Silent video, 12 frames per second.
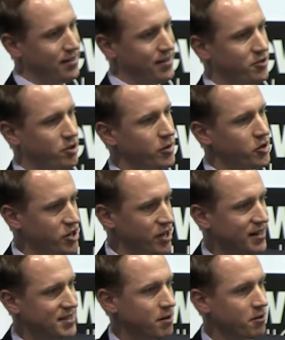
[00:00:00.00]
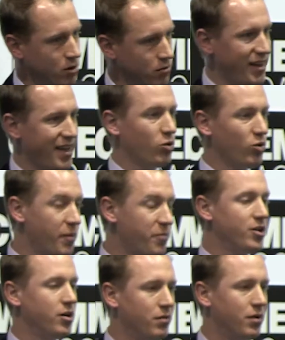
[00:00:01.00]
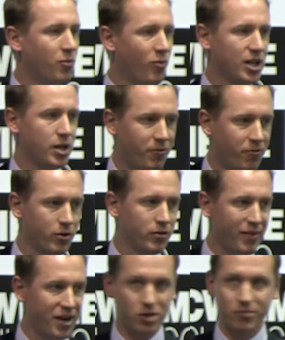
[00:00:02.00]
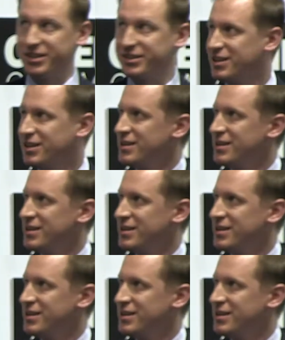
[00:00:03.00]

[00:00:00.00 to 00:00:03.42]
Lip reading: that your machine is in thermal equilibrium while you perform the measurement,